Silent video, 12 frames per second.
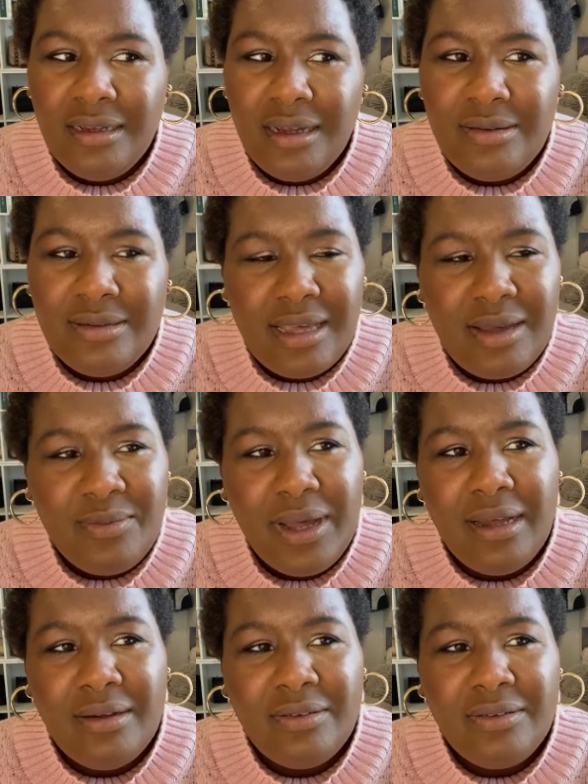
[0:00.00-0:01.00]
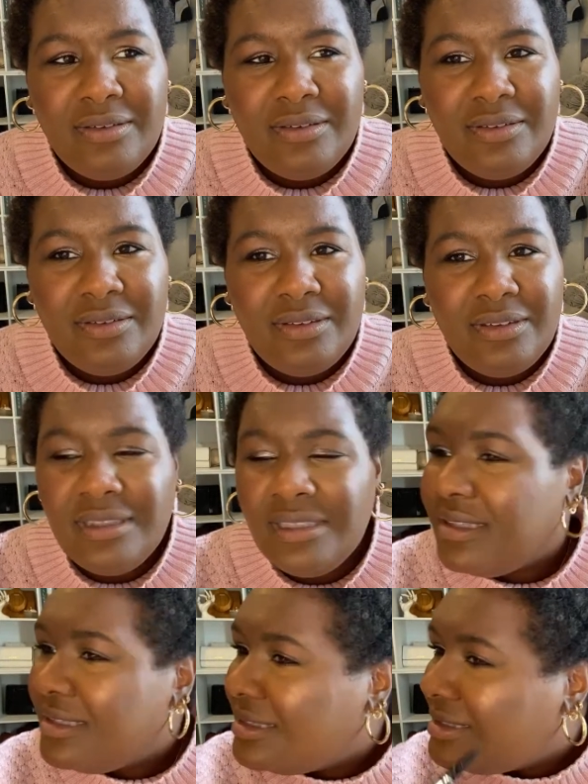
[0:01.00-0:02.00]
I was like, wow,
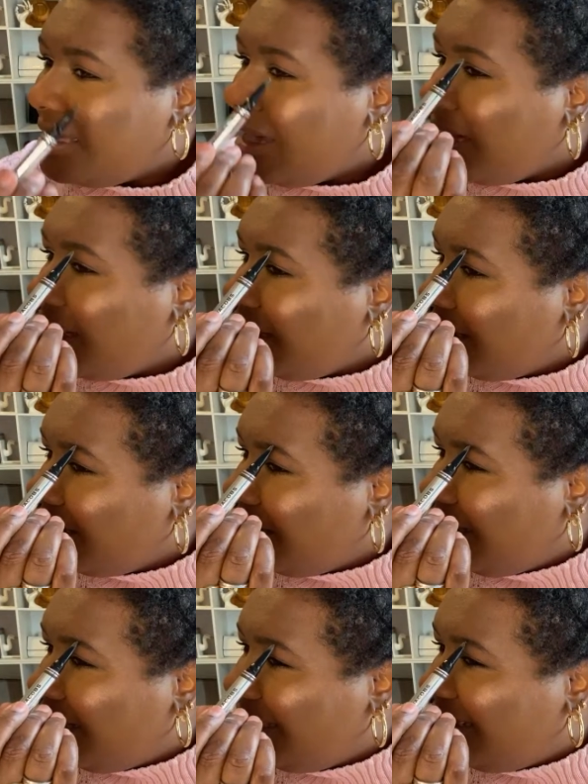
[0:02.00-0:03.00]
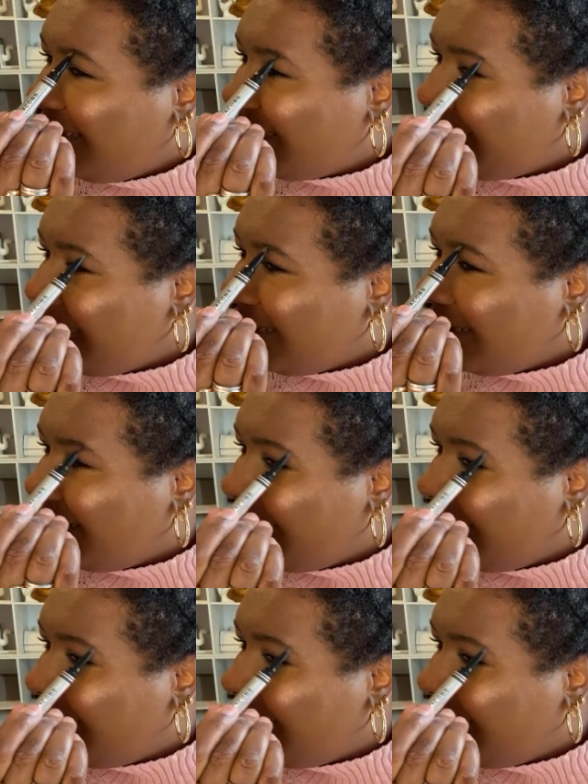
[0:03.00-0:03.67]
this is, yeah, this is it.